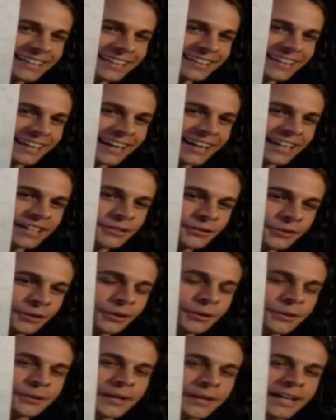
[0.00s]
I
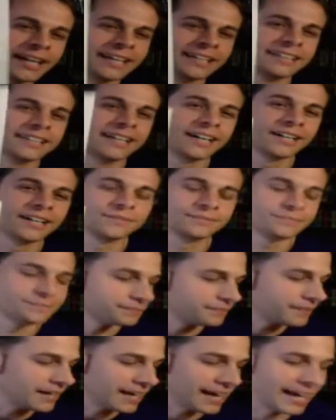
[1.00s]
drew.
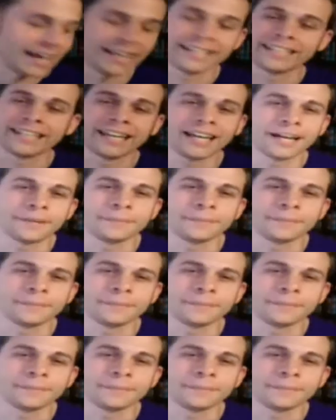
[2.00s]
And yeah,